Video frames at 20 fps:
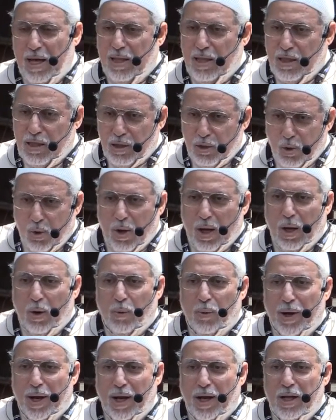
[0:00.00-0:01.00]
and throw
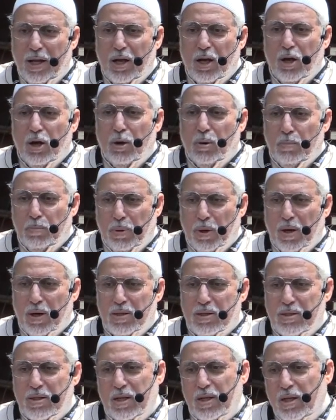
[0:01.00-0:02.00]
away
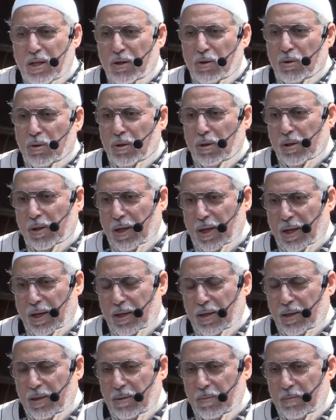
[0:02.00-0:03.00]
parts that they don't
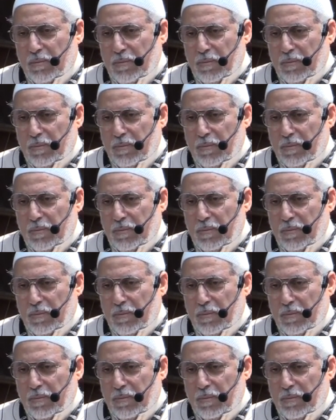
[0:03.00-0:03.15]
like.